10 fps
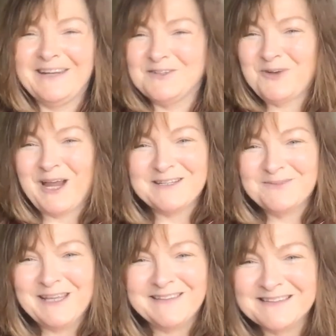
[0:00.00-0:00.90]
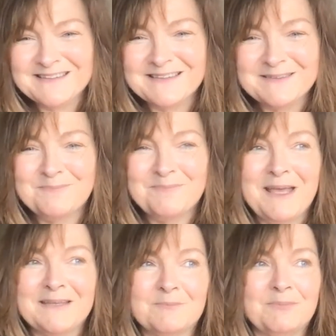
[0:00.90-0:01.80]
trying to make this
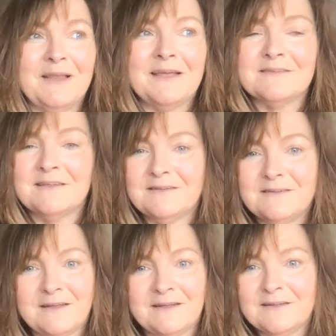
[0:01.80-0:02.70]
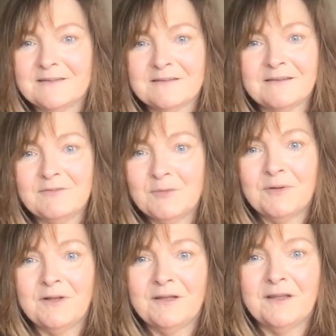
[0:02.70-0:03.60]
as pleasant and as
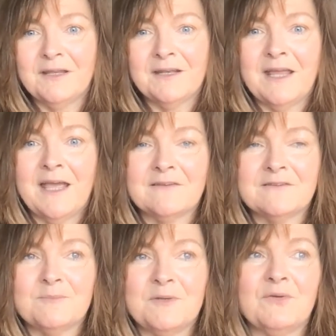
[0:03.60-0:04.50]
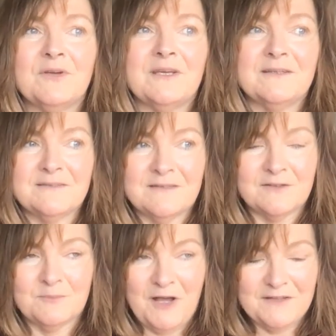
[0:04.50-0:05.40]
livable an experience
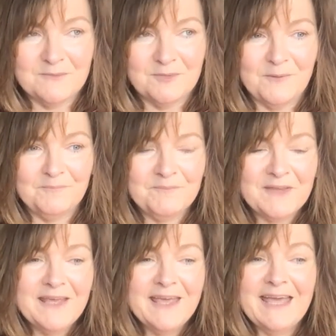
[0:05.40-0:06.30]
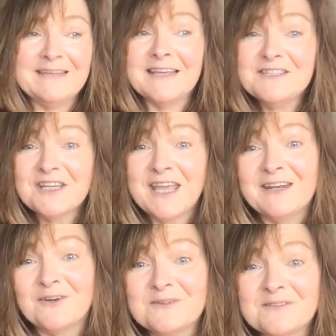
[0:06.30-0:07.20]
as possible. As
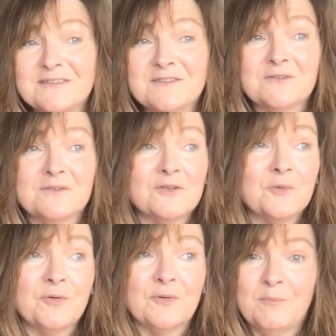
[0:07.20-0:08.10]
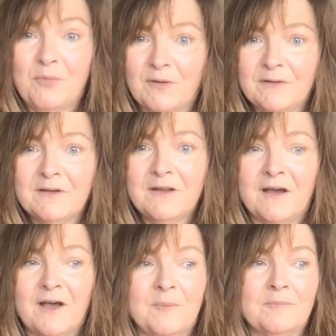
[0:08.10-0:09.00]
educators, it's super important.
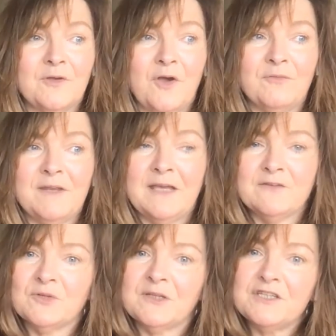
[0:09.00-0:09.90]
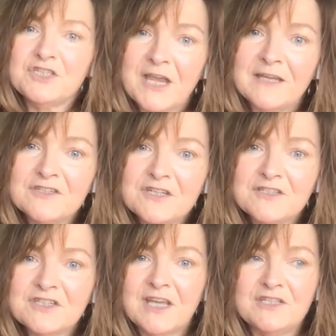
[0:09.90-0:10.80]
COVID has really changed
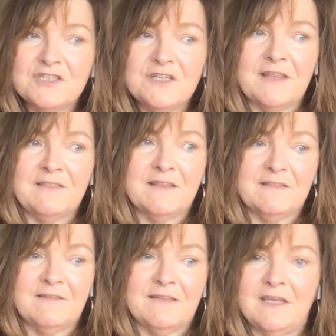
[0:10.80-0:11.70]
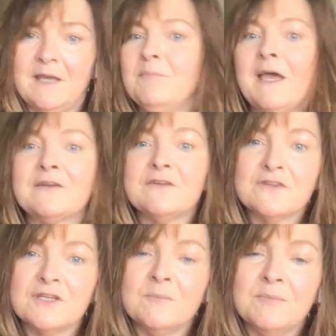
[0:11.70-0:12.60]
education. I think that the impact is
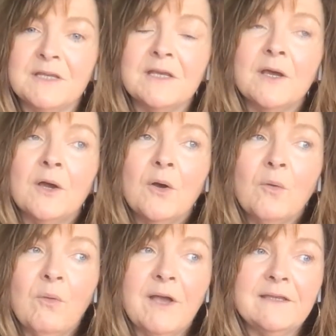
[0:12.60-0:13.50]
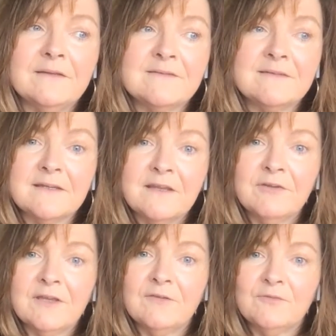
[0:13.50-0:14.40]
going to be quite
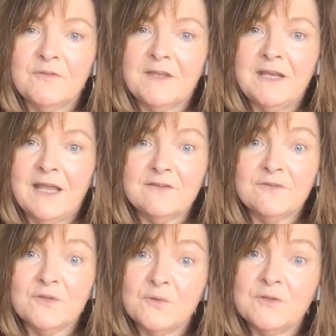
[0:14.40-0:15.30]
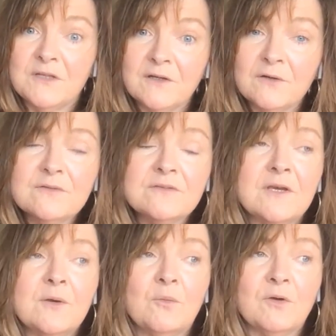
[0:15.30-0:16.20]
significant for the next few years.
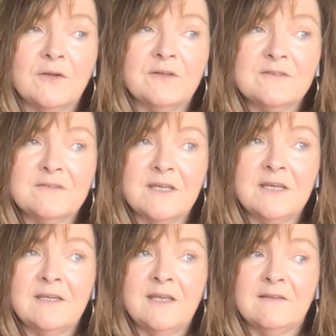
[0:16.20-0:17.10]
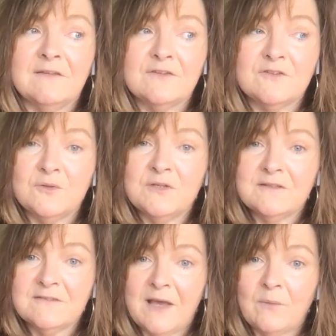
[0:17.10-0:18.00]
We're going to see it in the
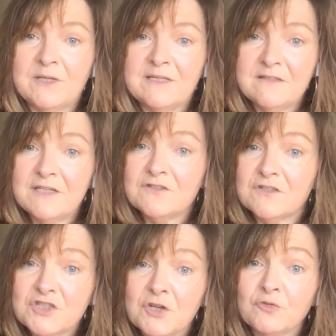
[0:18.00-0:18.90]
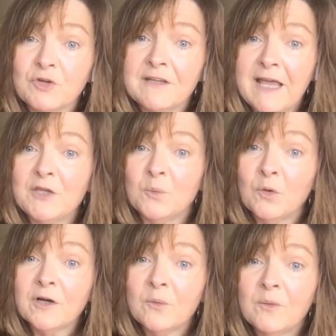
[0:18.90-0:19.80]
students that we teach. The children that you
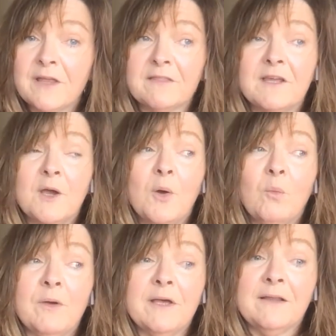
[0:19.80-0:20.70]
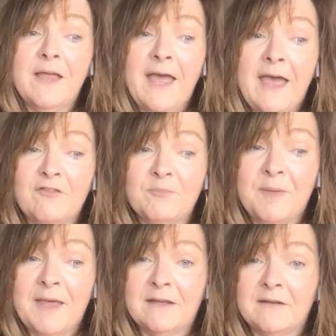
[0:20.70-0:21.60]
work with will have
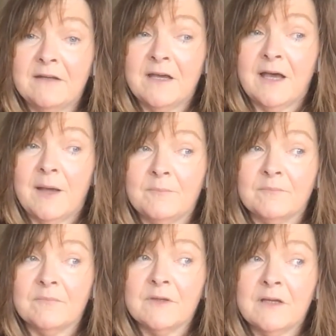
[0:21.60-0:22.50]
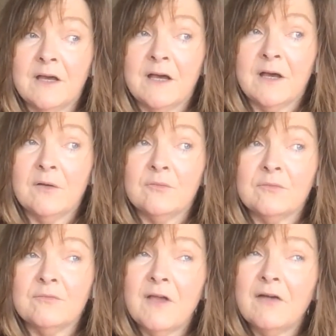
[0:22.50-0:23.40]
been
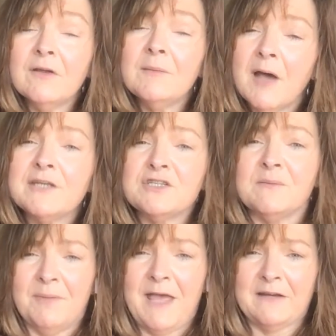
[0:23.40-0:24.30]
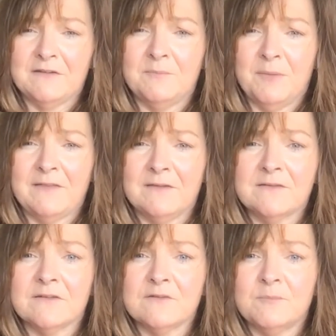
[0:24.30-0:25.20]
very much impacted by
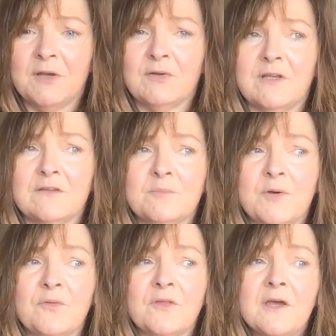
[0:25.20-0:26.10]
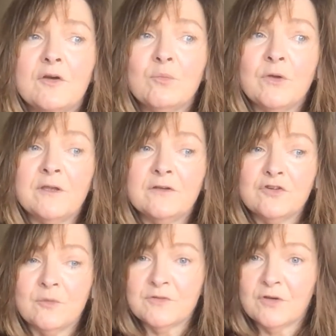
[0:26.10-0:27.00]
this experience, both in
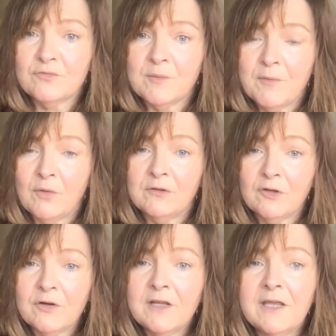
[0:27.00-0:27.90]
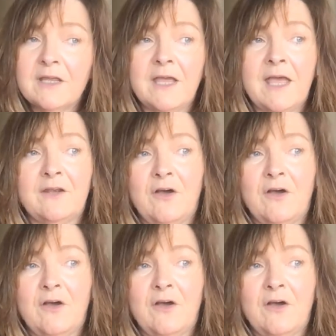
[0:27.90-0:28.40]
terms of remote learning and